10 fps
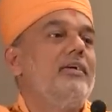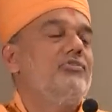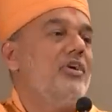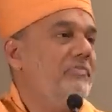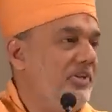
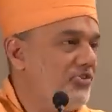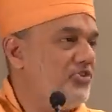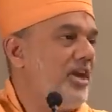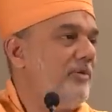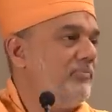Traffic is
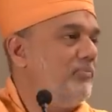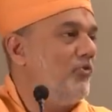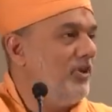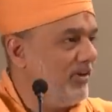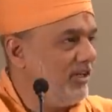jammed,
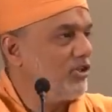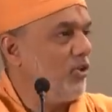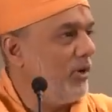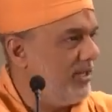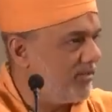moving very
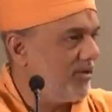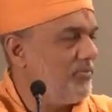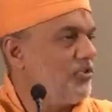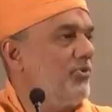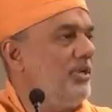slowly in
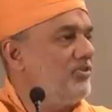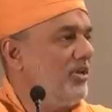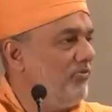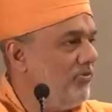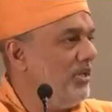some streets,
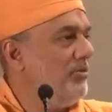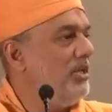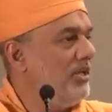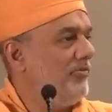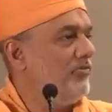and we
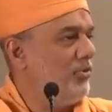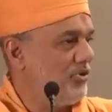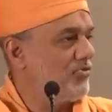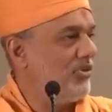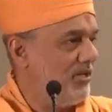being a food
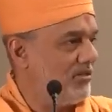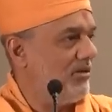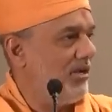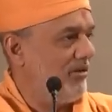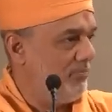street
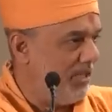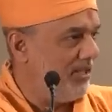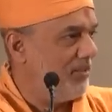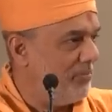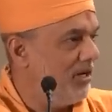and being
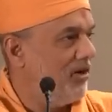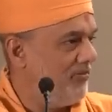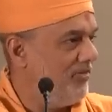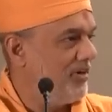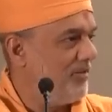in the middle
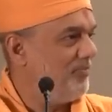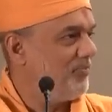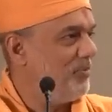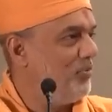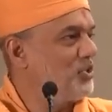of it,
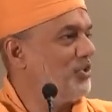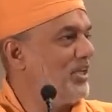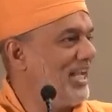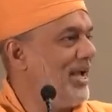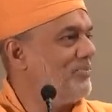most of
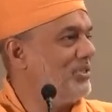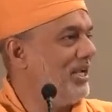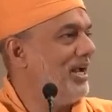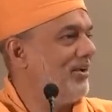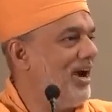the cabs they
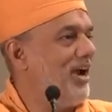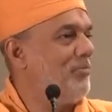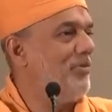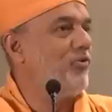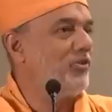get
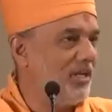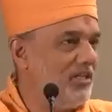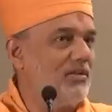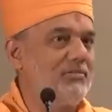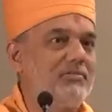hired before they
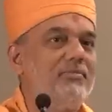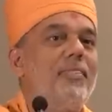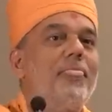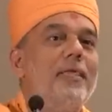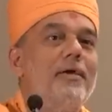reach us.
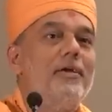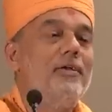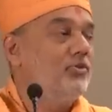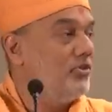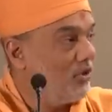
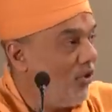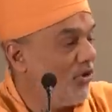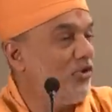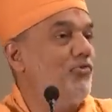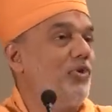So it's a
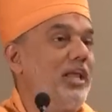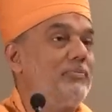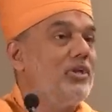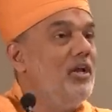long queue for cabs.